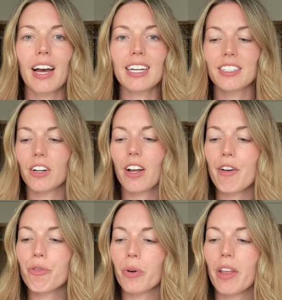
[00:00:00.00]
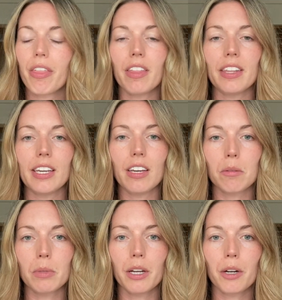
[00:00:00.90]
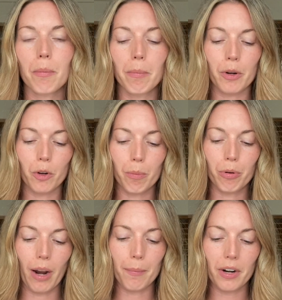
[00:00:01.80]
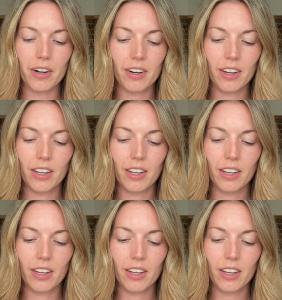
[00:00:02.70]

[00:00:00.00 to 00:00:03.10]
I start off with the Youngblood Mineral Primer.